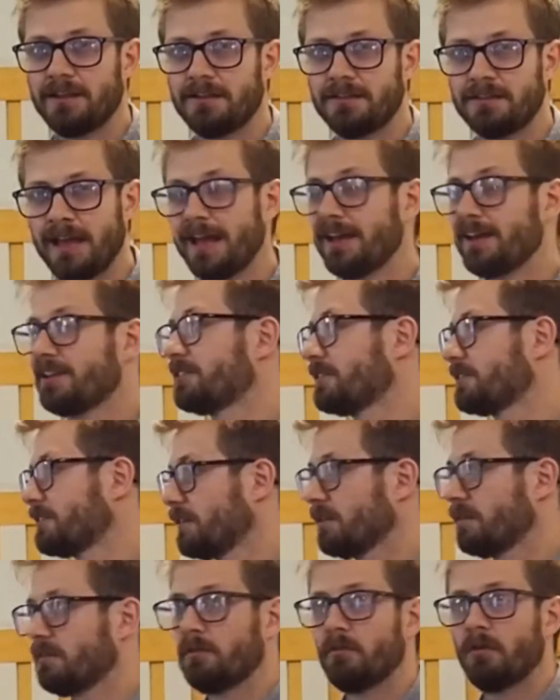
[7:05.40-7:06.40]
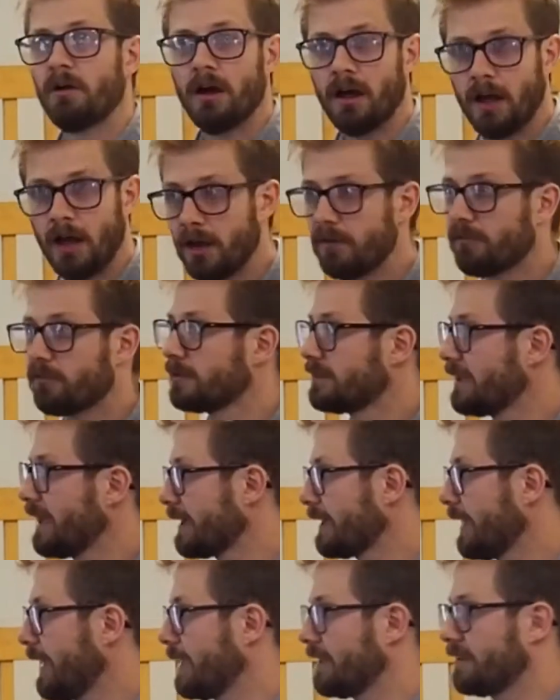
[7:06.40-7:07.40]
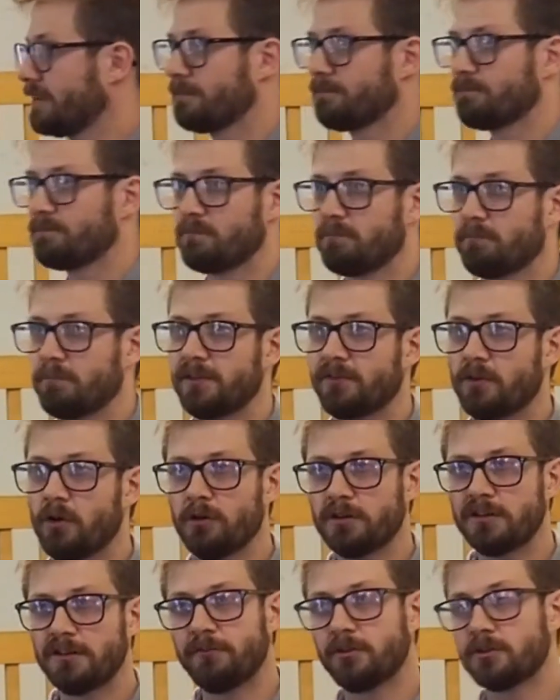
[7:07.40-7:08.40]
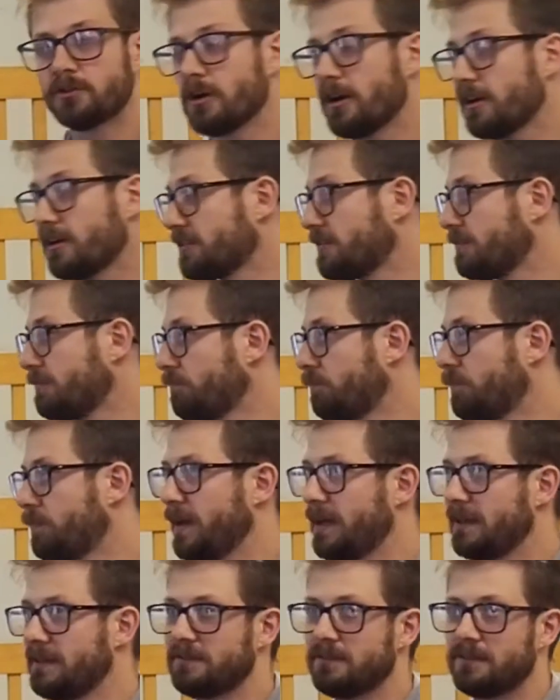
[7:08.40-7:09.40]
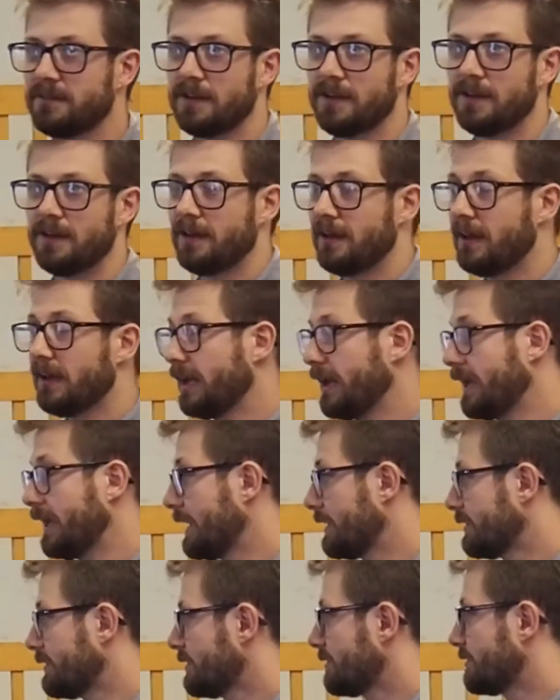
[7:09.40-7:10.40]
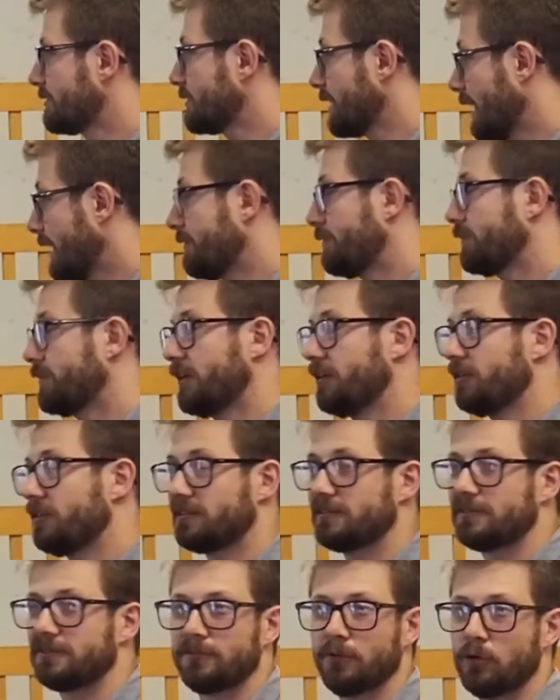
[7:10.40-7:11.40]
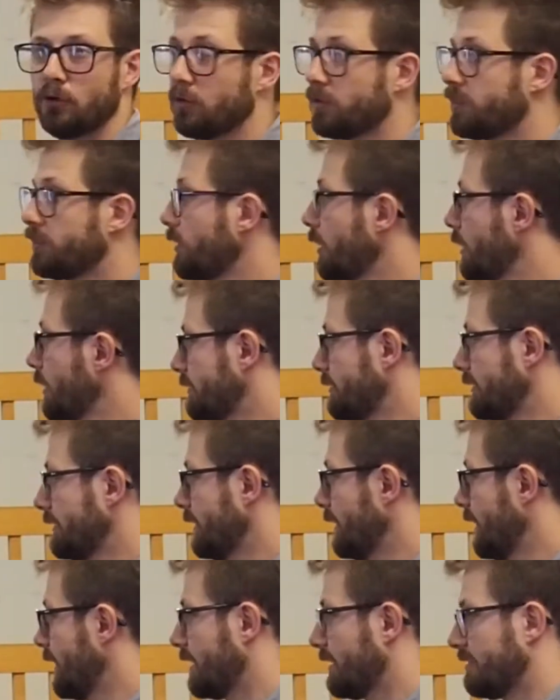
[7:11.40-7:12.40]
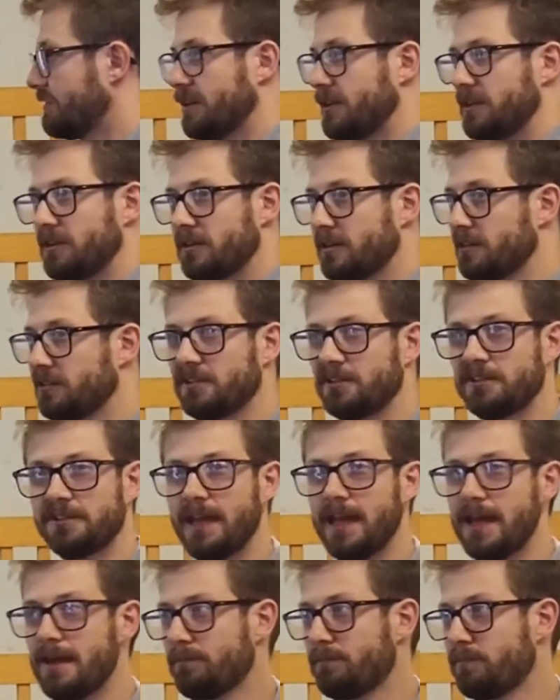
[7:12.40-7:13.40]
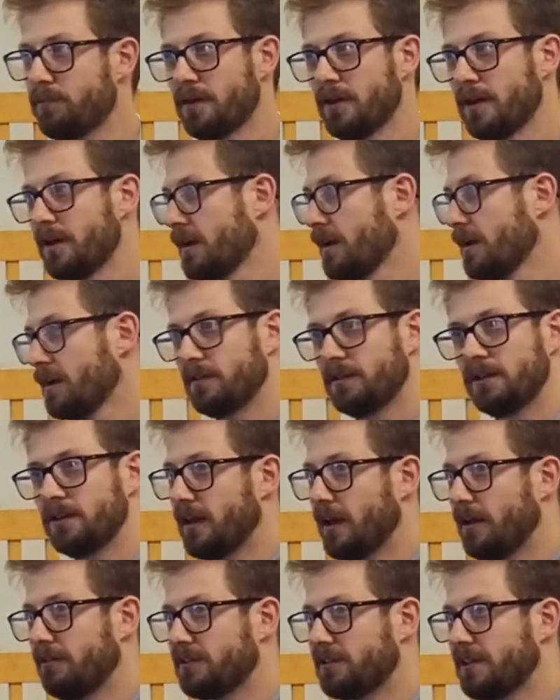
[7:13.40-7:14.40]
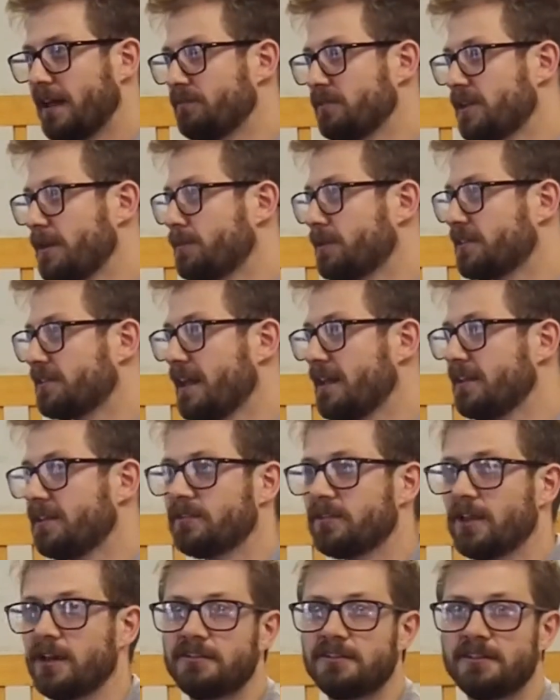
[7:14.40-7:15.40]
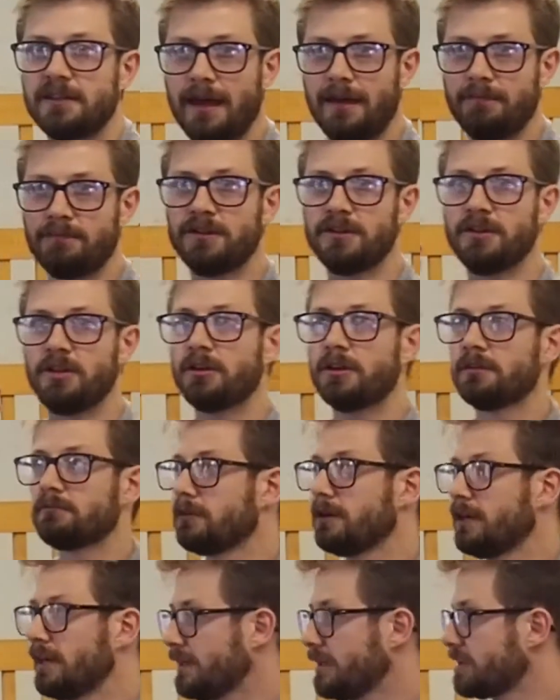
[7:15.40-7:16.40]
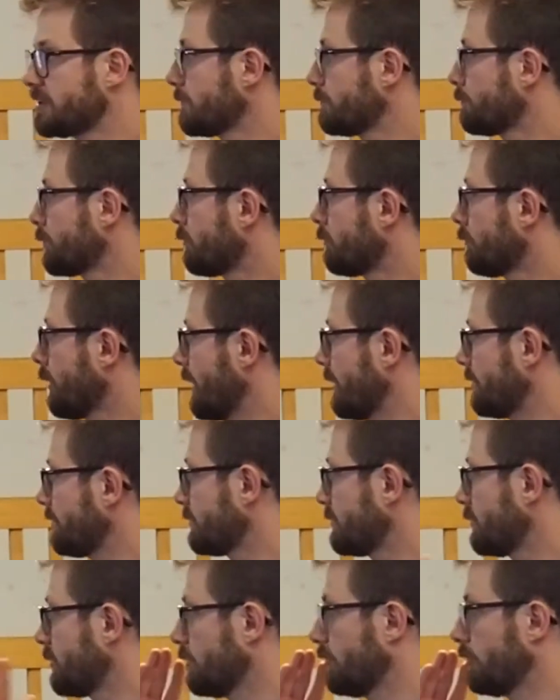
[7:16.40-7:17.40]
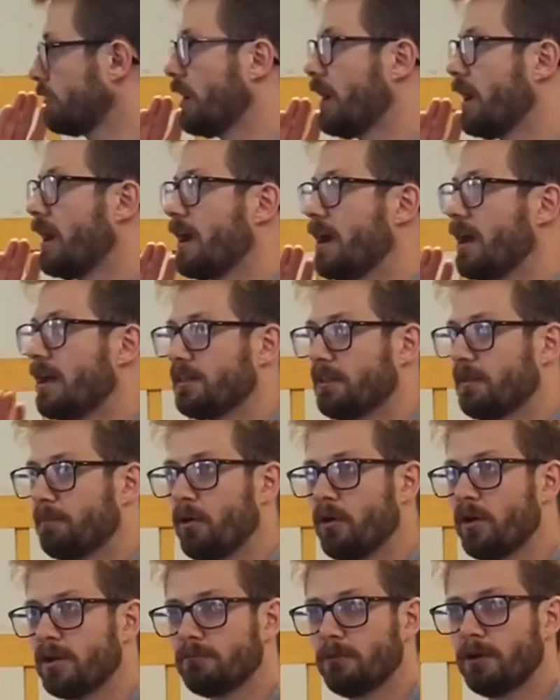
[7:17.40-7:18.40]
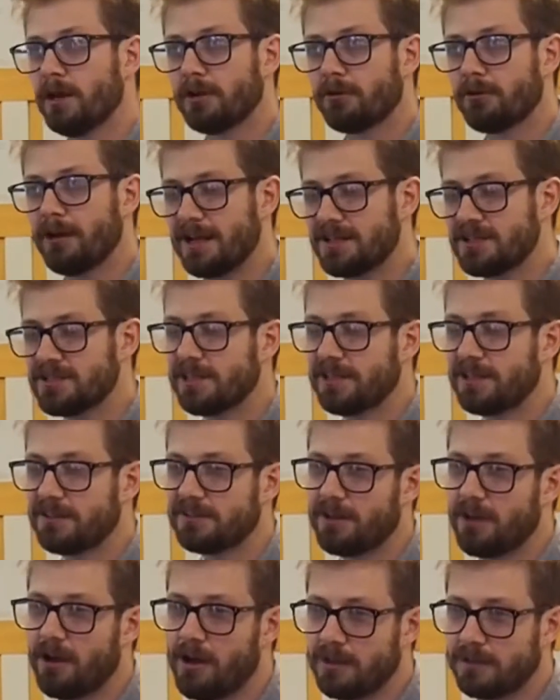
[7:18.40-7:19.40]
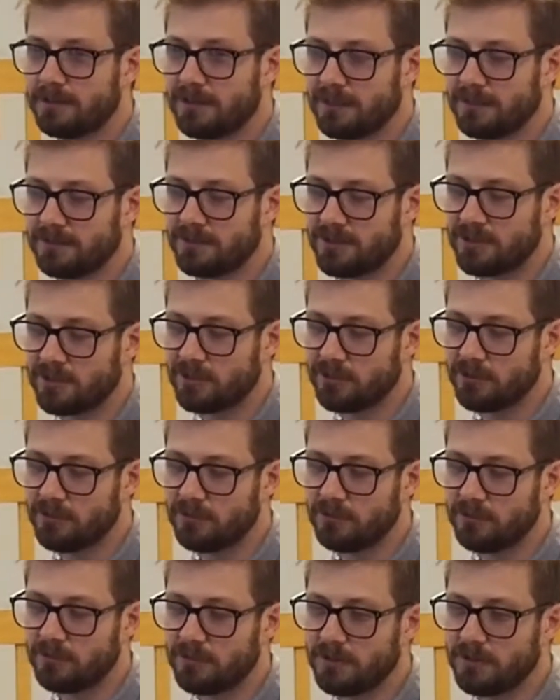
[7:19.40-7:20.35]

takes over a decade. But of course, if a drug's been in safe use for 30 years, then you can skip, 70% of those steps, and you can really just progress to the point where you're actually starting to,